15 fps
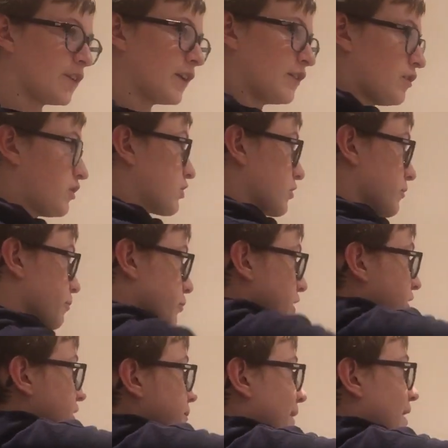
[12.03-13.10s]
It's just
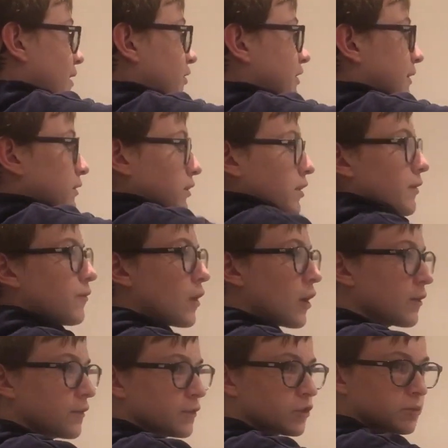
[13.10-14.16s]
bring the power down to the
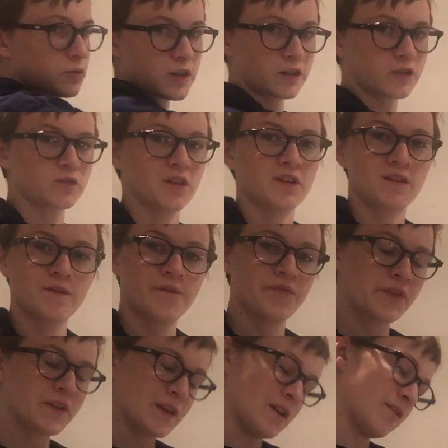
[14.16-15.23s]
front, subtract 1.
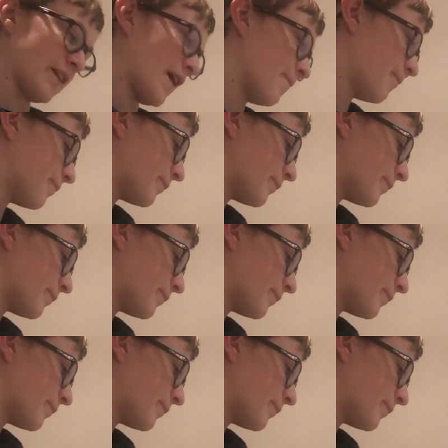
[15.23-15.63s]
Okay?